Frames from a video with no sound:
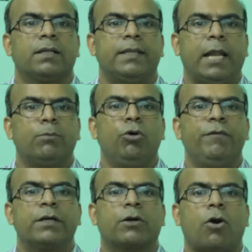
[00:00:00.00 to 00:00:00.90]
that
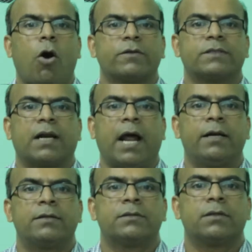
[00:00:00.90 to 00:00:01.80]
moving clocks
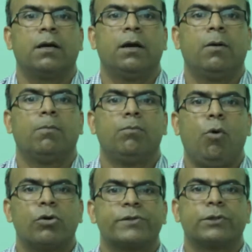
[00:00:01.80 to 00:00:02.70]
runs more